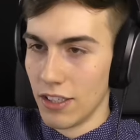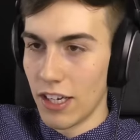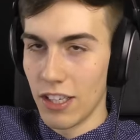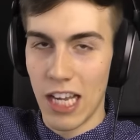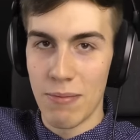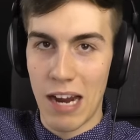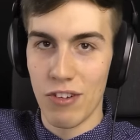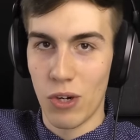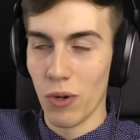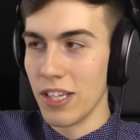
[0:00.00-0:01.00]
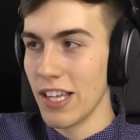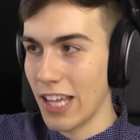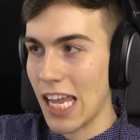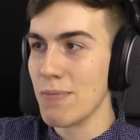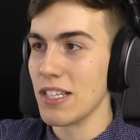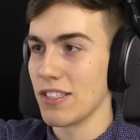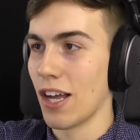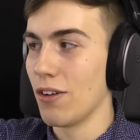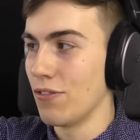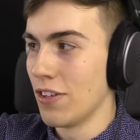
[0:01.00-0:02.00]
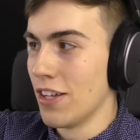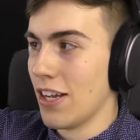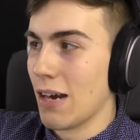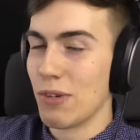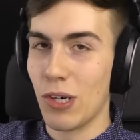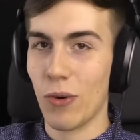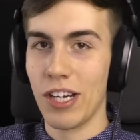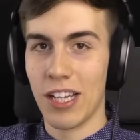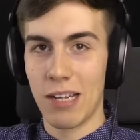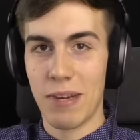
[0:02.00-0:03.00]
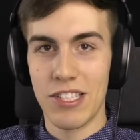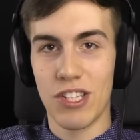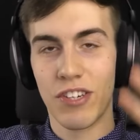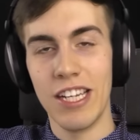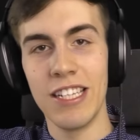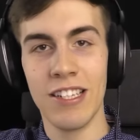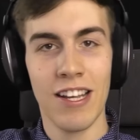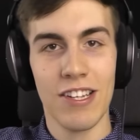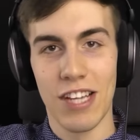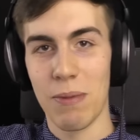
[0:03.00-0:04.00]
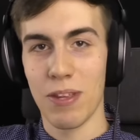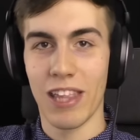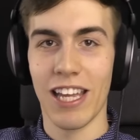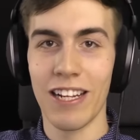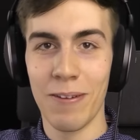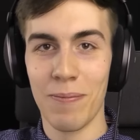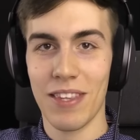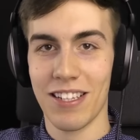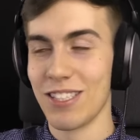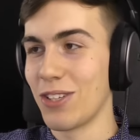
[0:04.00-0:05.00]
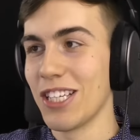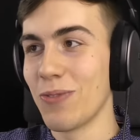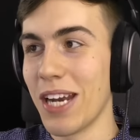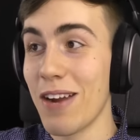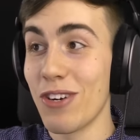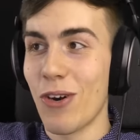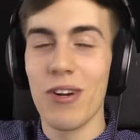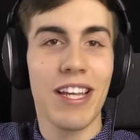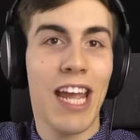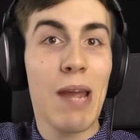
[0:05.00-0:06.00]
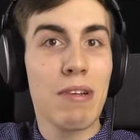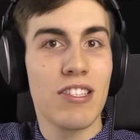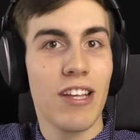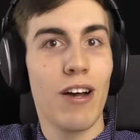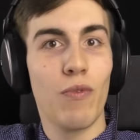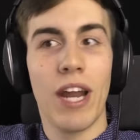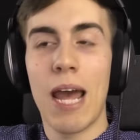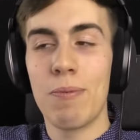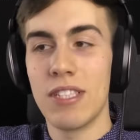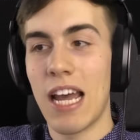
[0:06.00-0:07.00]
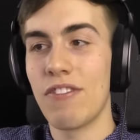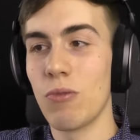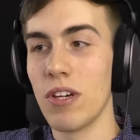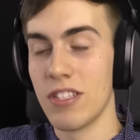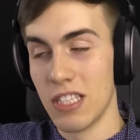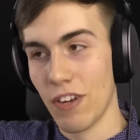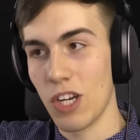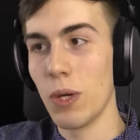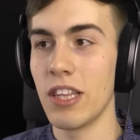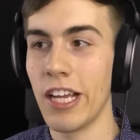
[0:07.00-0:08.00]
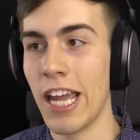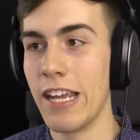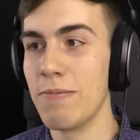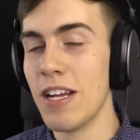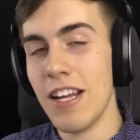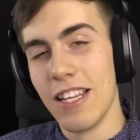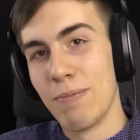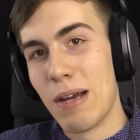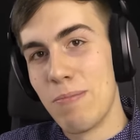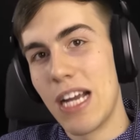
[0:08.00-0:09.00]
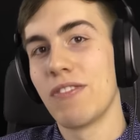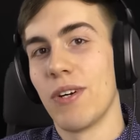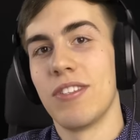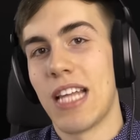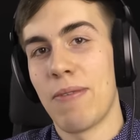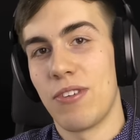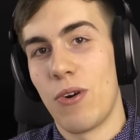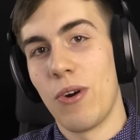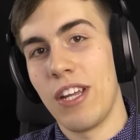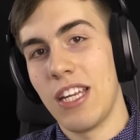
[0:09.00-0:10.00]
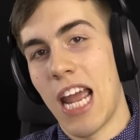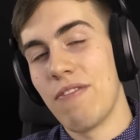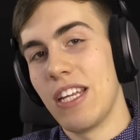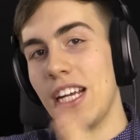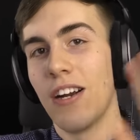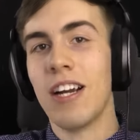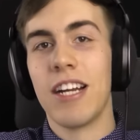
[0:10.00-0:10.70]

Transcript: Luckily, I'm not recording the game itself. I'm recording like my screen type of thing. Cause, Cause when I record the game itself, what happens afterwards is if I quit the game, then my microphone stops recording and I have to hear